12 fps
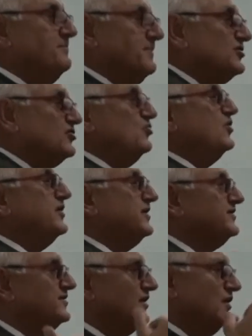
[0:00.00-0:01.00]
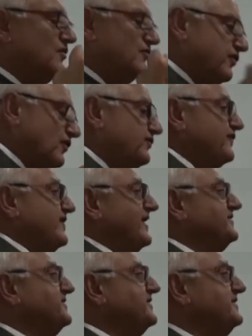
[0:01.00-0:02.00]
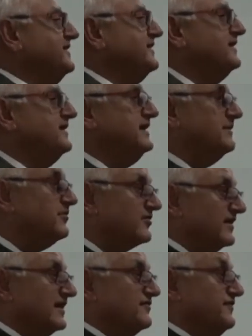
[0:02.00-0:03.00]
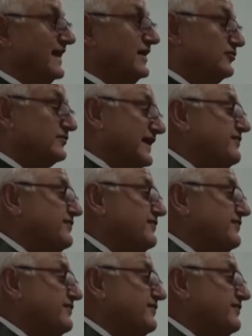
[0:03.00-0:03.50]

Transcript: but towards full-fledged uh, democratic values